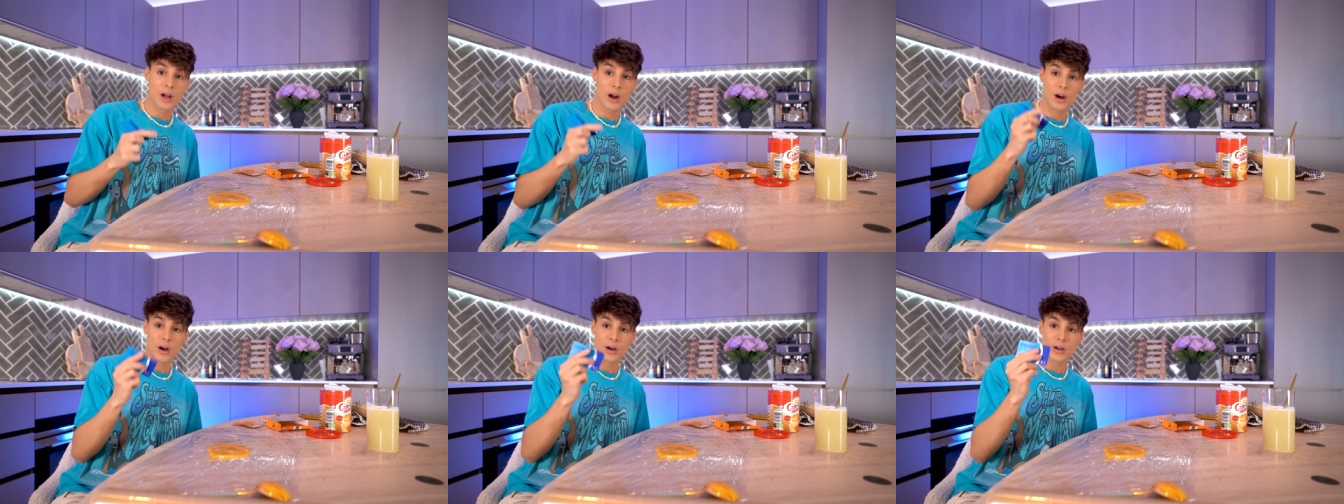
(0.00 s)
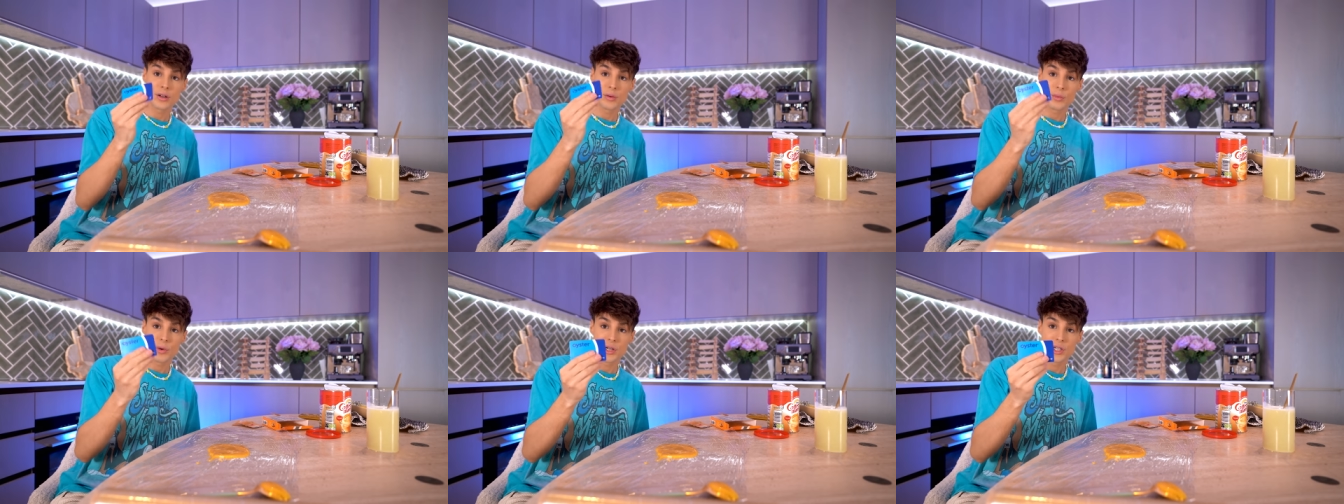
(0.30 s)

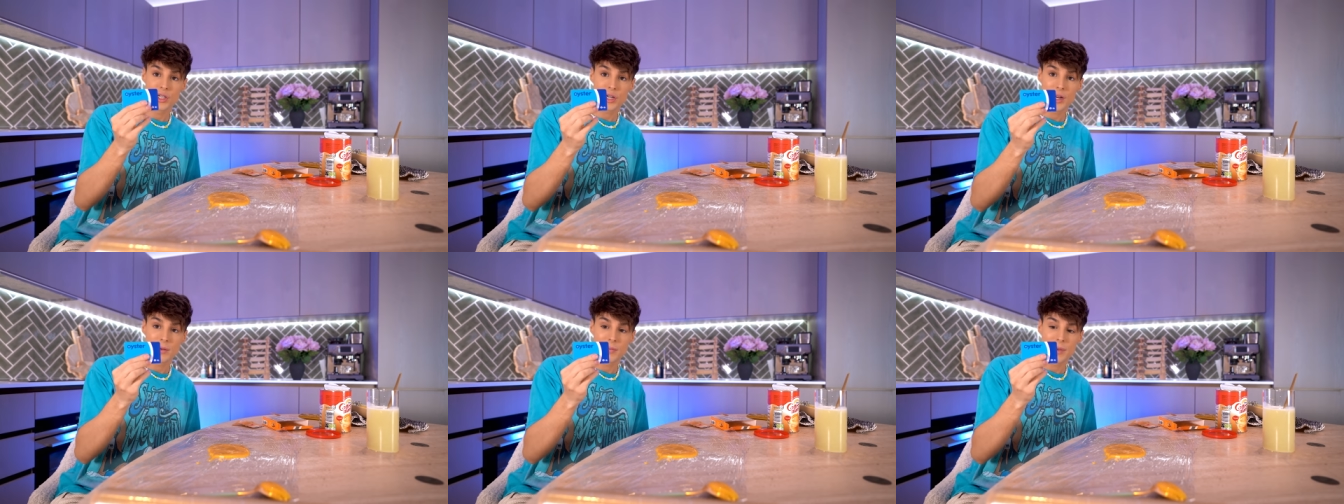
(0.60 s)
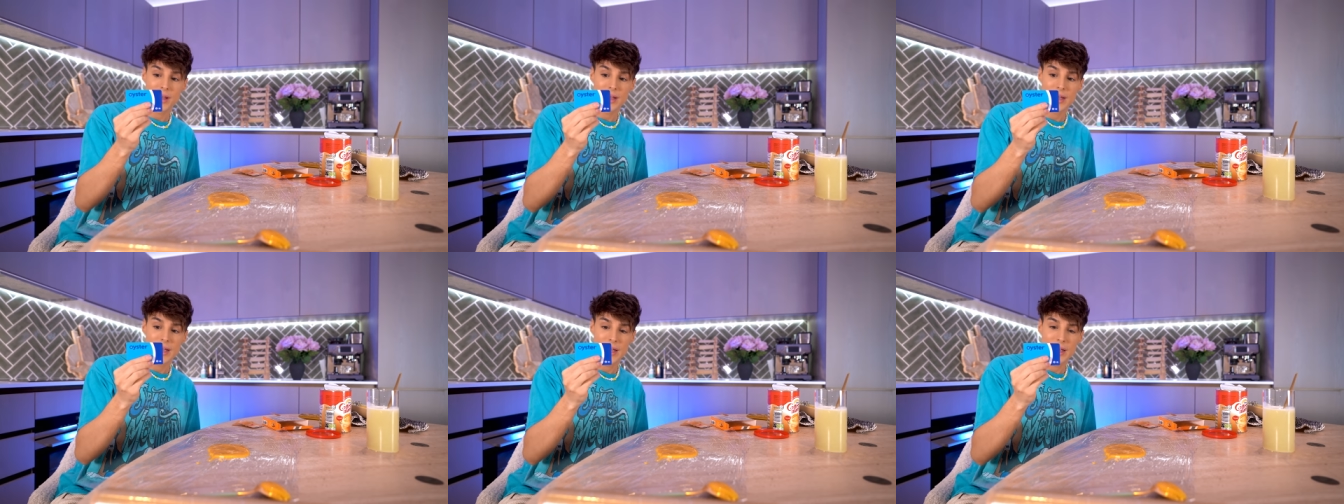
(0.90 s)
card, which in
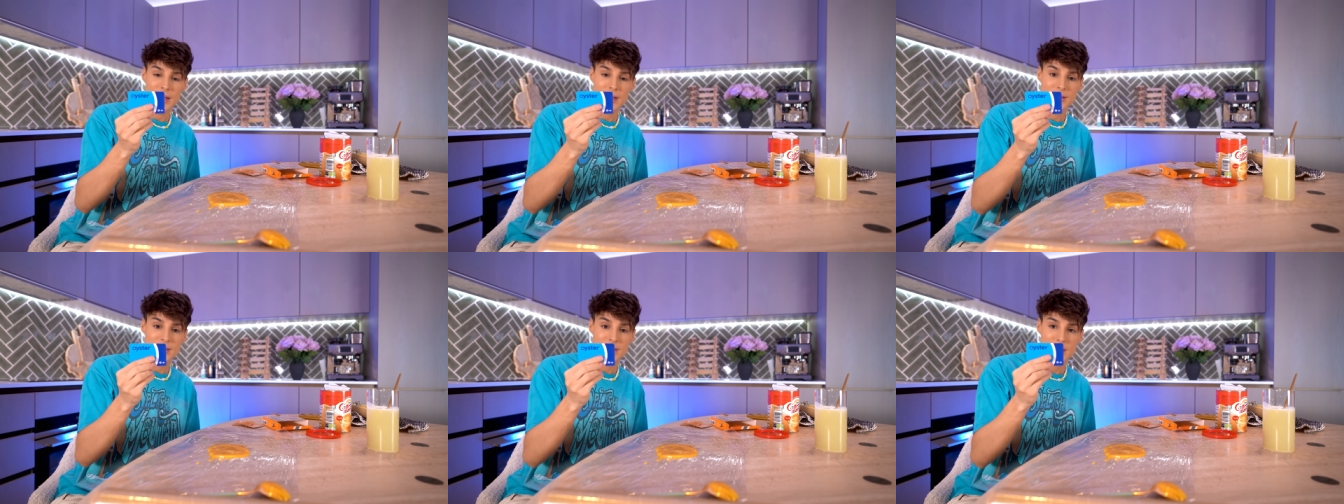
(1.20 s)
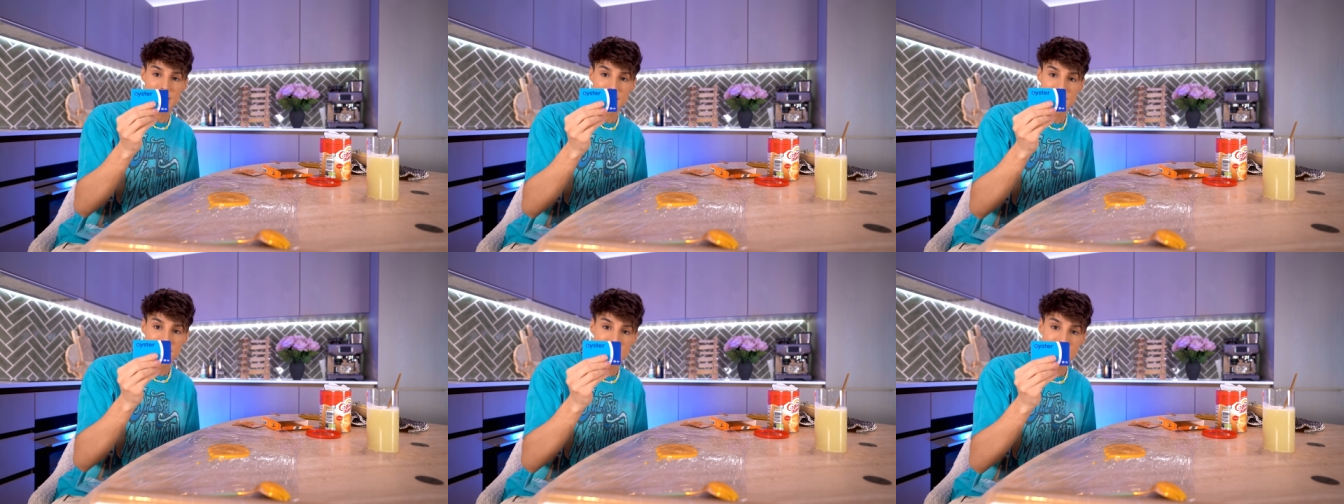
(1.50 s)
my case
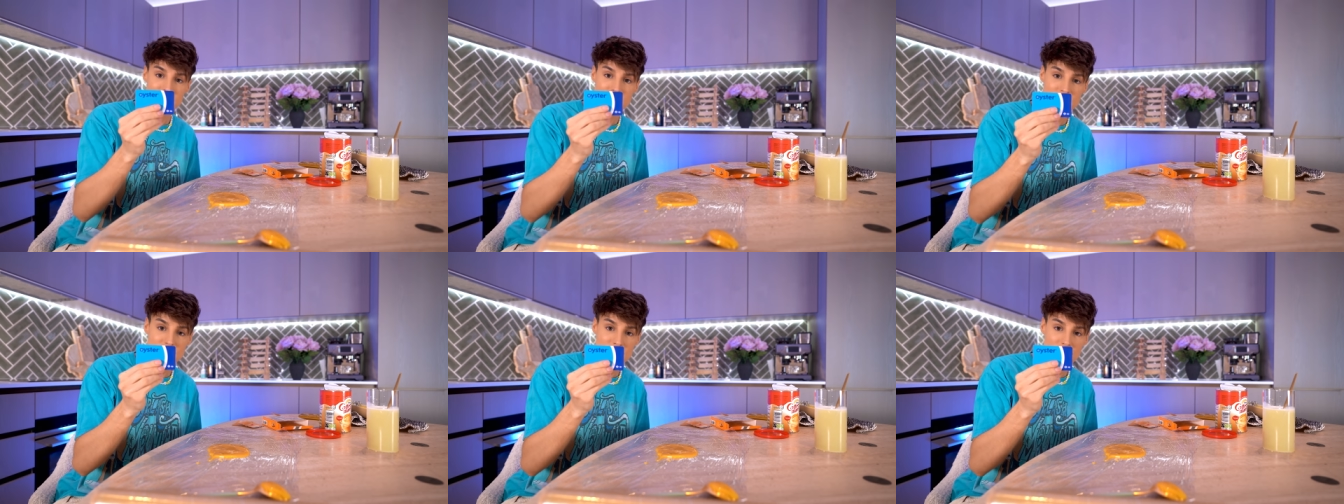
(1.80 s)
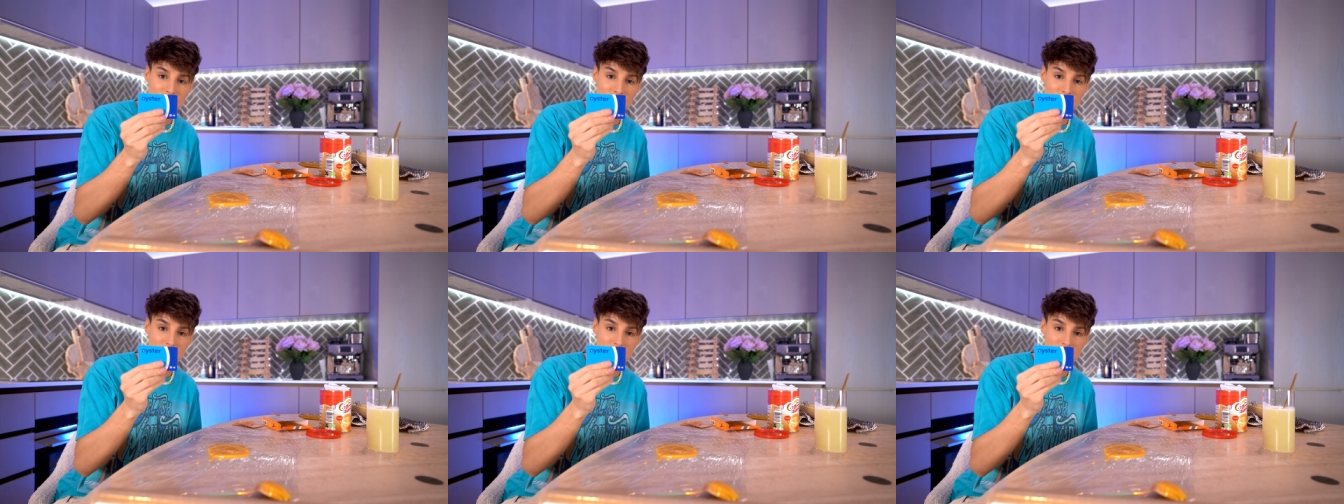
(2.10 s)
is